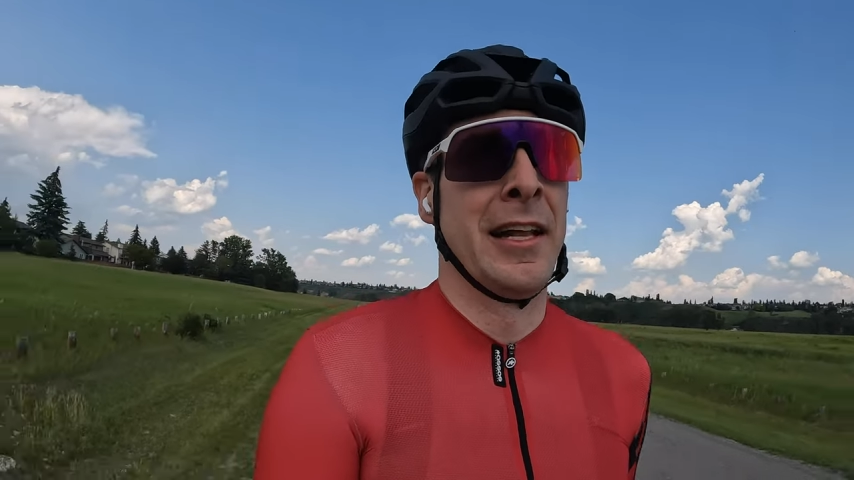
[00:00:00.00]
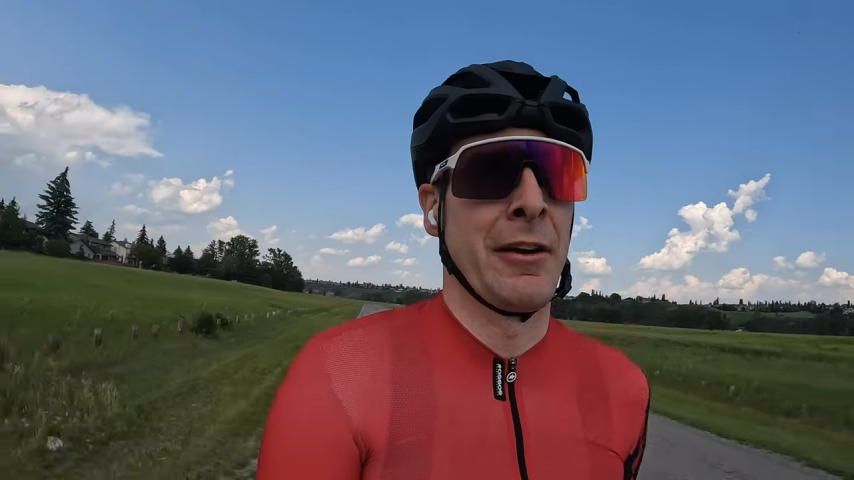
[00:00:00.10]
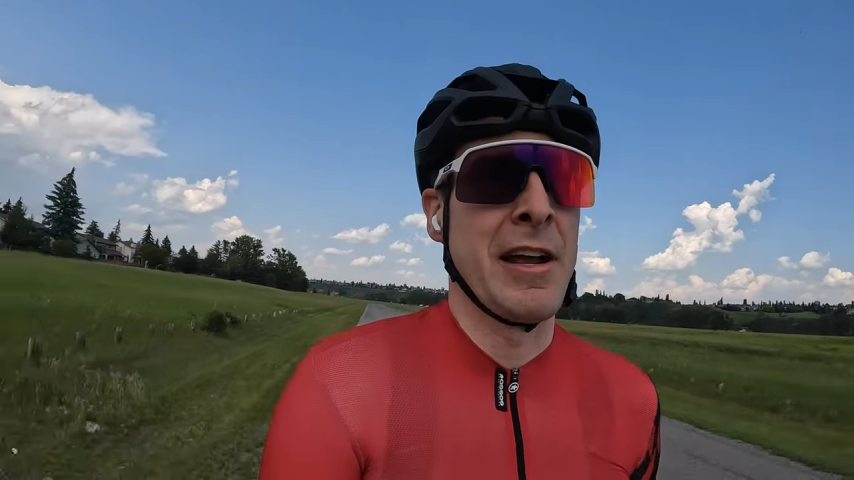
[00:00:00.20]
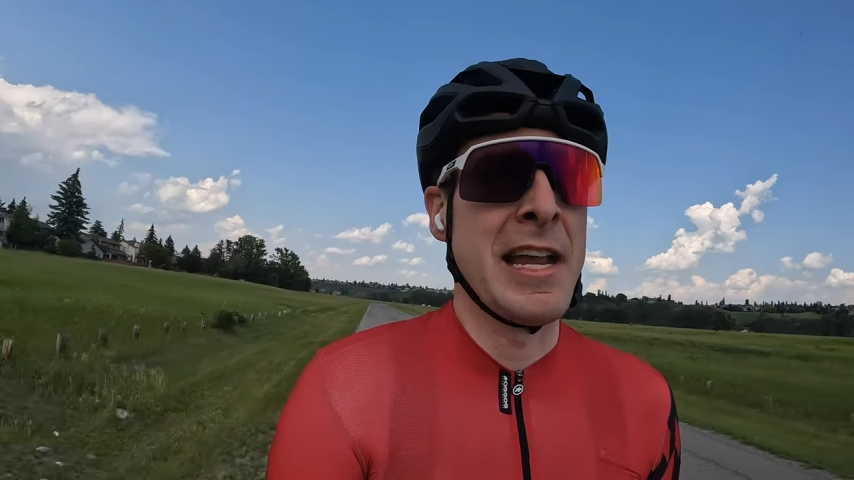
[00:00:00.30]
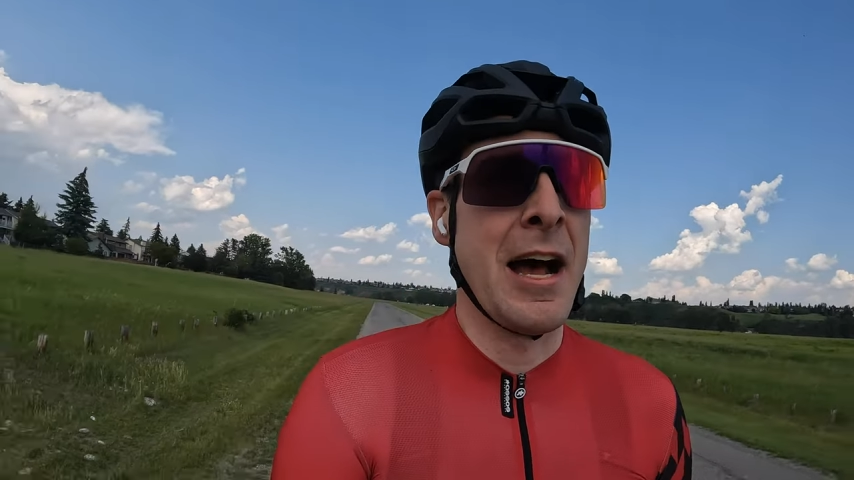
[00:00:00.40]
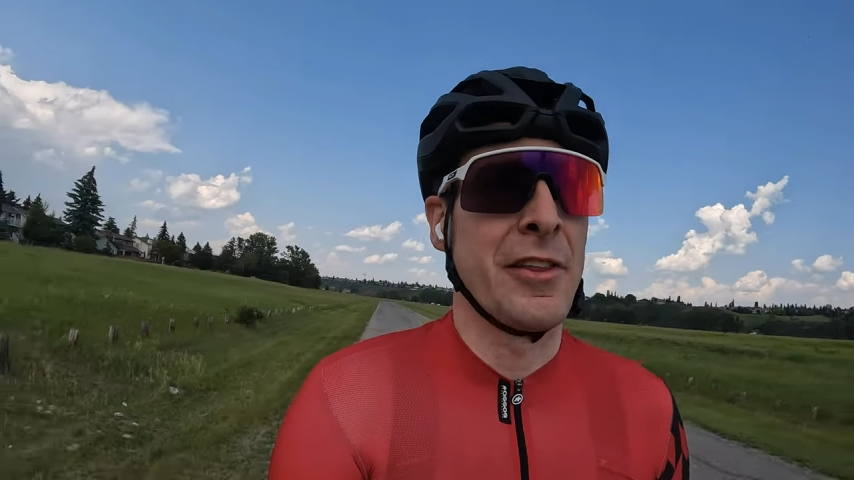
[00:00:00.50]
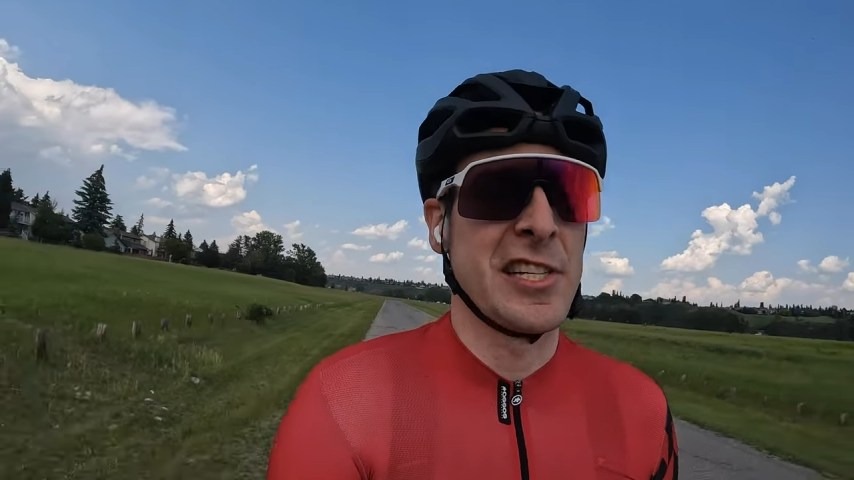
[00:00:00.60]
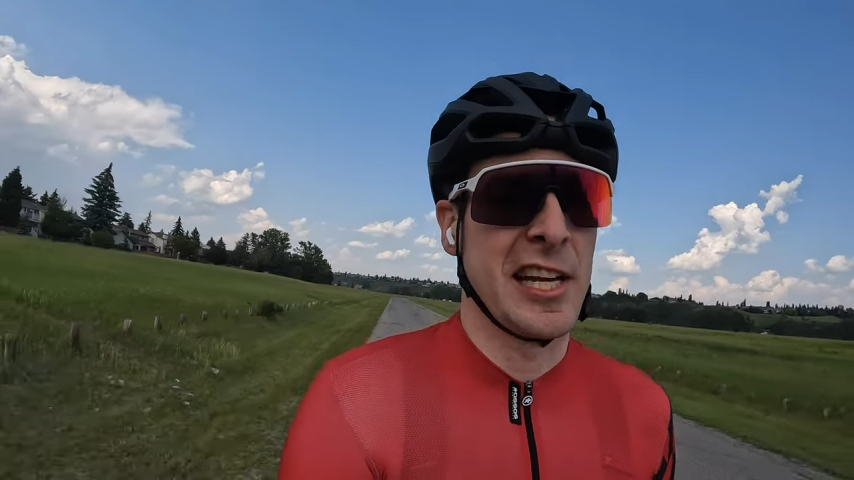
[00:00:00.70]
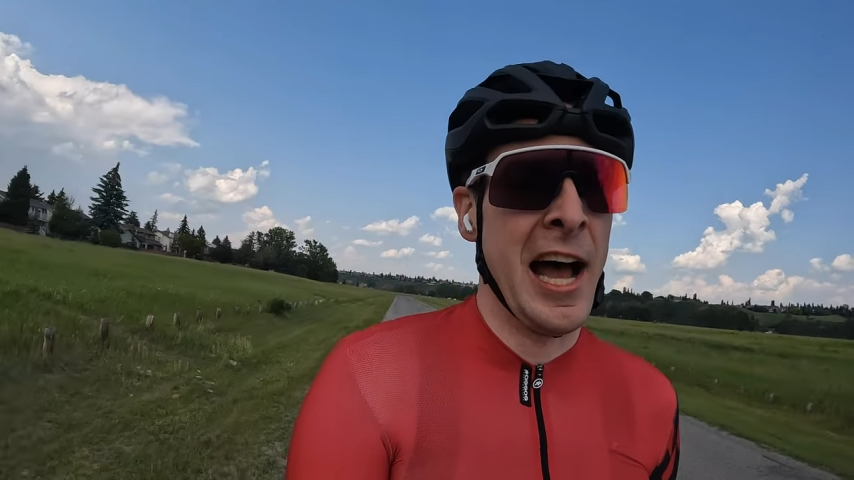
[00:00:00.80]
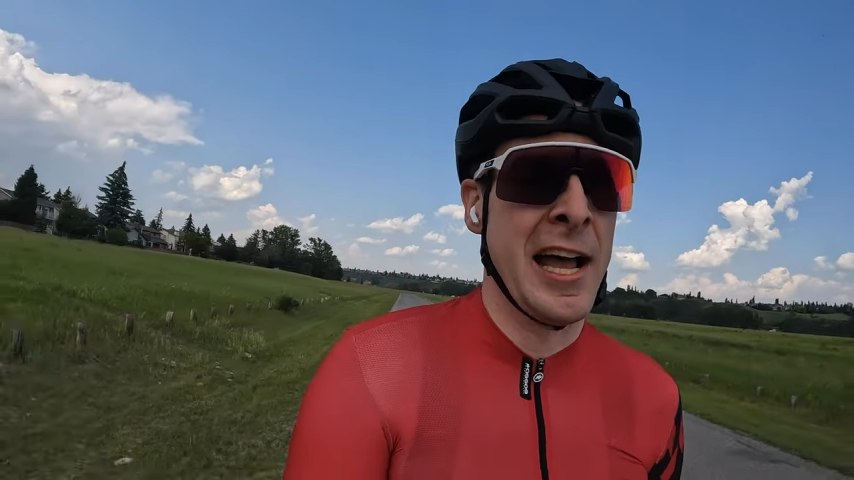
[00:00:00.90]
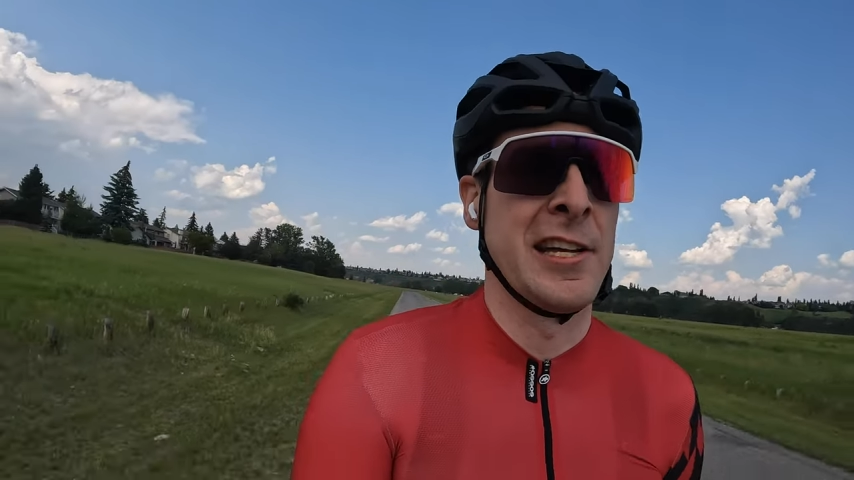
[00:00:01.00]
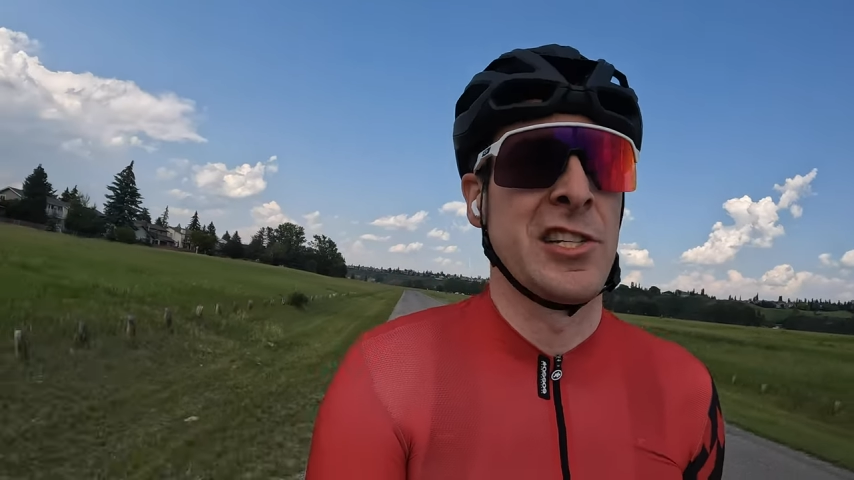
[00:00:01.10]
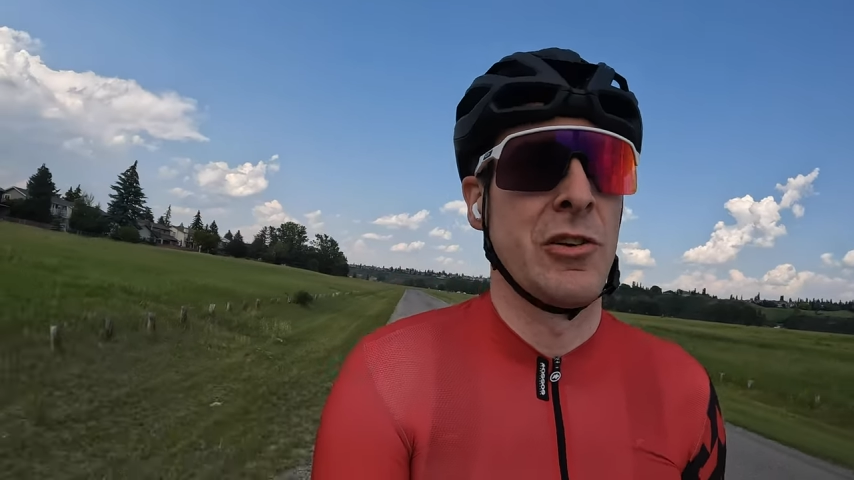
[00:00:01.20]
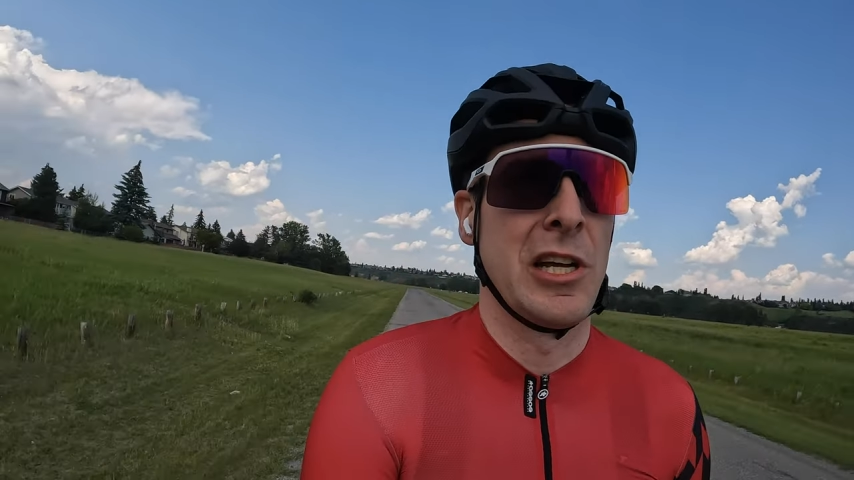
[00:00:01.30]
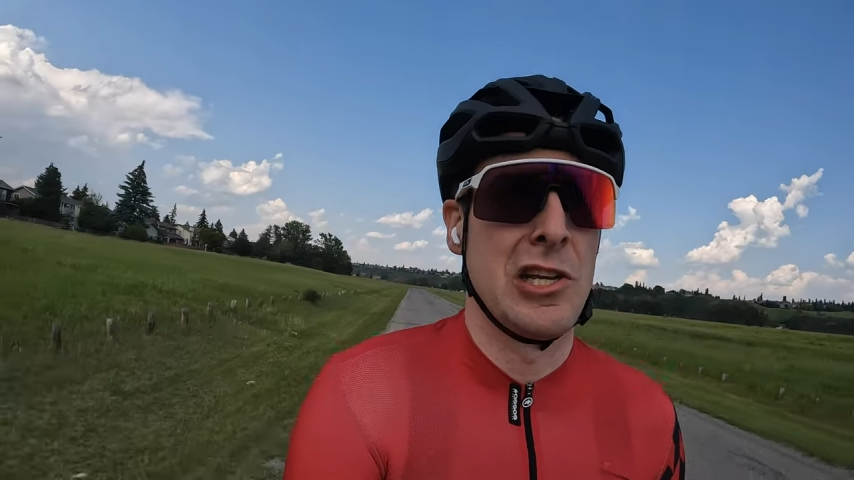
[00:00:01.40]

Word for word: Like right now, this guy is doing